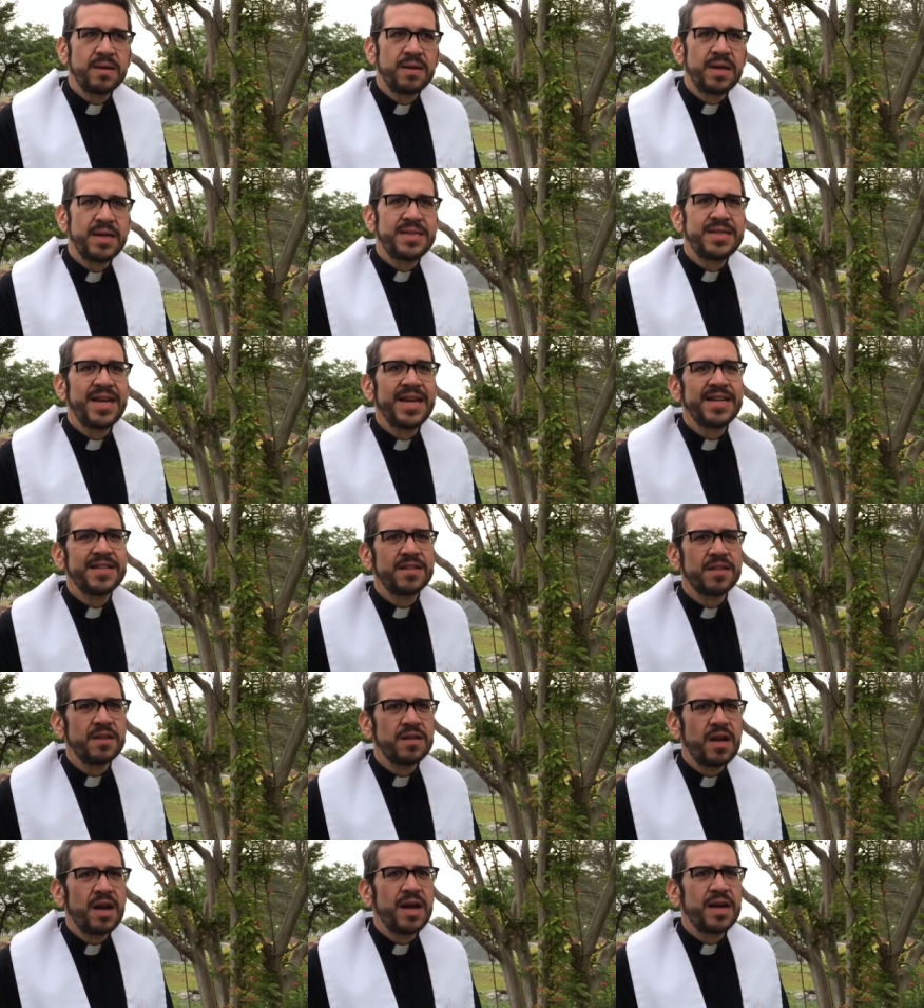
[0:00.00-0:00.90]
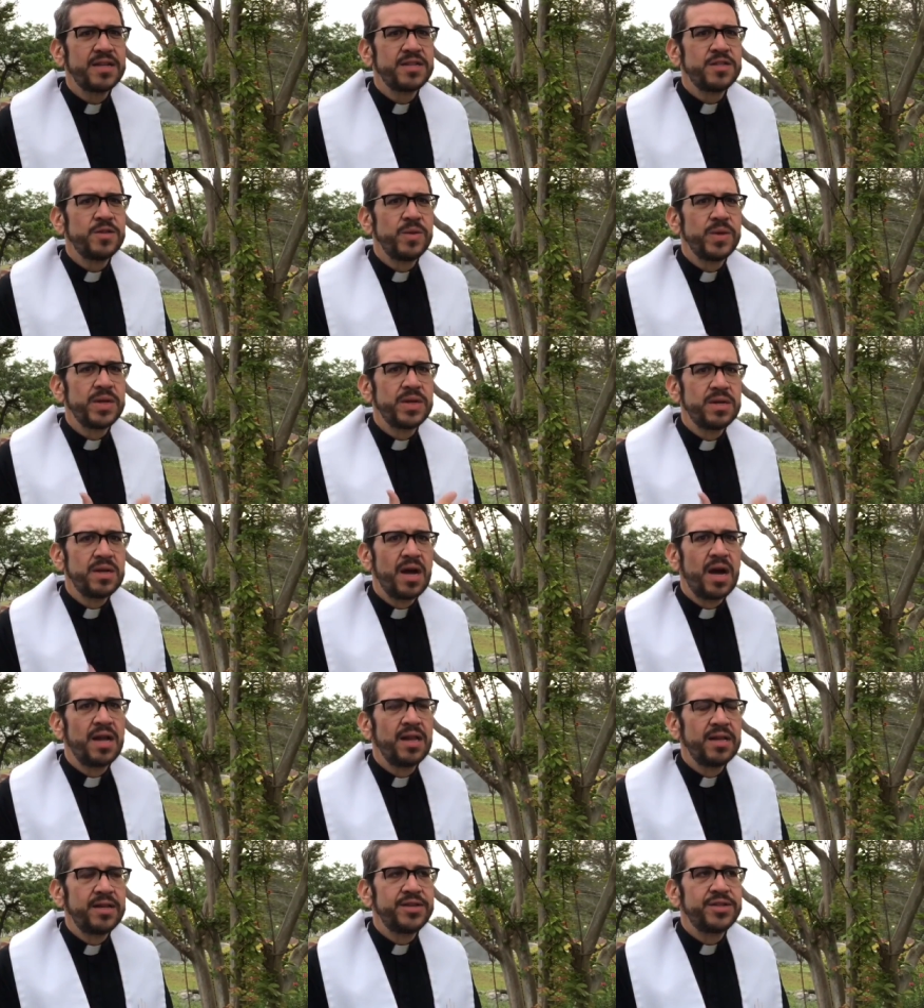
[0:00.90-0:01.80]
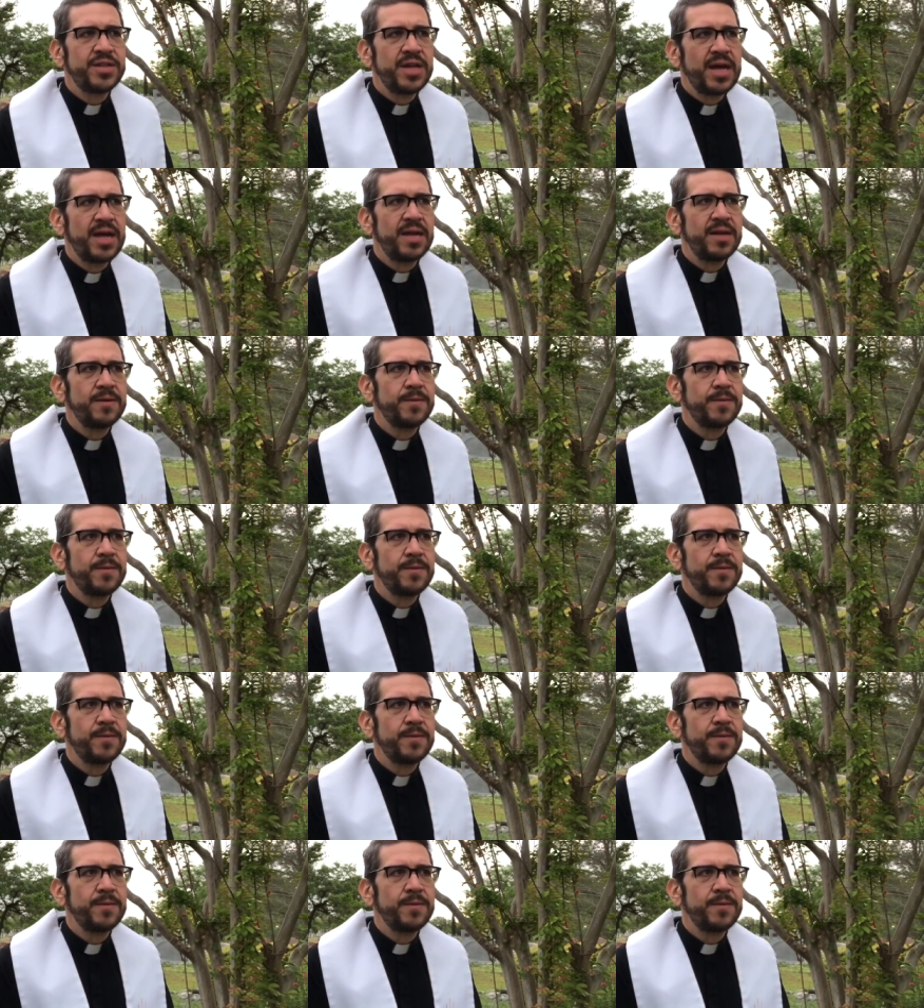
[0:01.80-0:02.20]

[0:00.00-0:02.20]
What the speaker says: It takes a lot to acknowledge that.